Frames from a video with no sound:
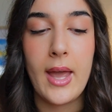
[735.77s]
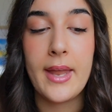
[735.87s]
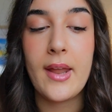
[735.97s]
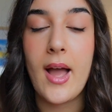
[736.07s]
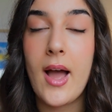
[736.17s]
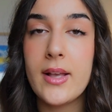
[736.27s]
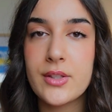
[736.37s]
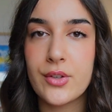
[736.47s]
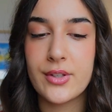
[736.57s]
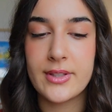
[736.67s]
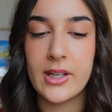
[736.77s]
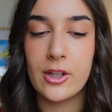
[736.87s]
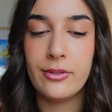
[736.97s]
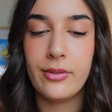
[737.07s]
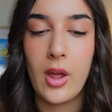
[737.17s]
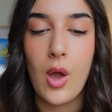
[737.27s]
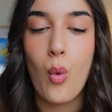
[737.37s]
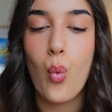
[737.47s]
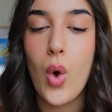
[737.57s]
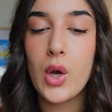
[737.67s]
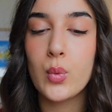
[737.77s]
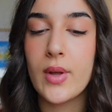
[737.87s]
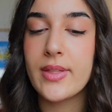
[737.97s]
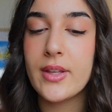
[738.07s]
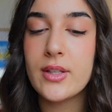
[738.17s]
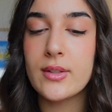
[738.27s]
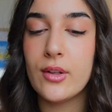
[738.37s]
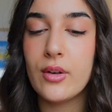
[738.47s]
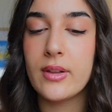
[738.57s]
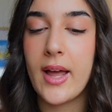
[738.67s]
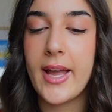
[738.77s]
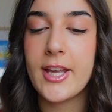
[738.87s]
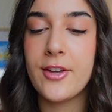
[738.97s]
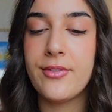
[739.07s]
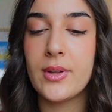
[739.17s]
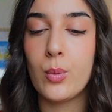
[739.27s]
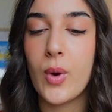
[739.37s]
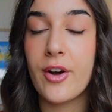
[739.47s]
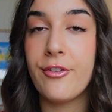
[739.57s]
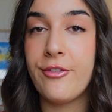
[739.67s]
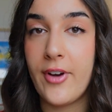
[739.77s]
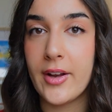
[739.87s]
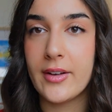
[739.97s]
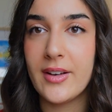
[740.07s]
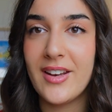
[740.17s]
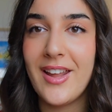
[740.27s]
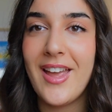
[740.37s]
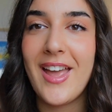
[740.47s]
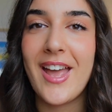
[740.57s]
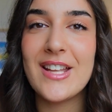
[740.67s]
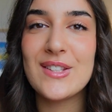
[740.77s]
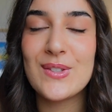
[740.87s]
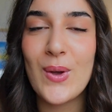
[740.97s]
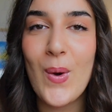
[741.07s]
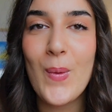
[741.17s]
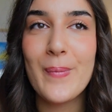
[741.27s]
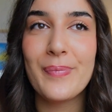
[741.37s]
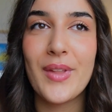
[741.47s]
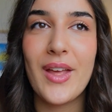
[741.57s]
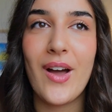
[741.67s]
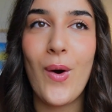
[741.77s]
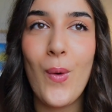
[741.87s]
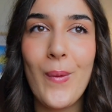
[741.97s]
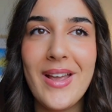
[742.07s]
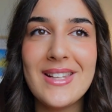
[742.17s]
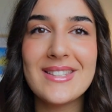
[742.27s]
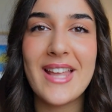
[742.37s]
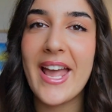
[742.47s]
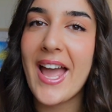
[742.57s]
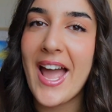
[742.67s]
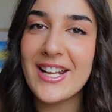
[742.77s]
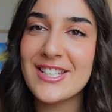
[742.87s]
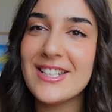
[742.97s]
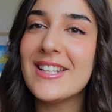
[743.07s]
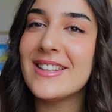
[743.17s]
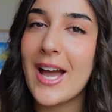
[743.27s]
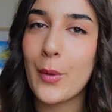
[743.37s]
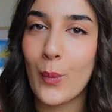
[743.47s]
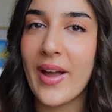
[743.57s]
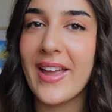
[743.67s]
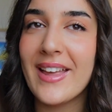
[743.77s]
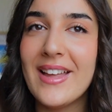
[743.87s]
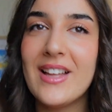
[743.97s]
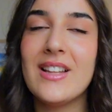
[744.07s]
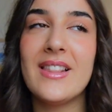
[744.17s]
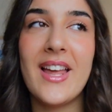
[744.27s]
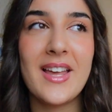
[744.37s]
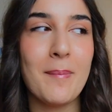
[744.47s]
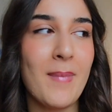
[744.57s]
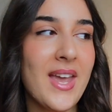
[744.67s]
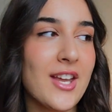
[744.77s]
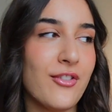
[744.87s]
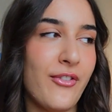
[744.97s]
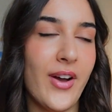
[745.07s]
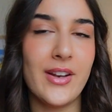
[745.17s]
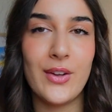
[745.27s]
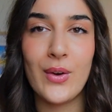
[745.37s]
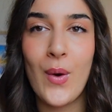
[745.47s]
And ask yourself, what would this look like if it were fun? And so always take action in that way. Like make it fun,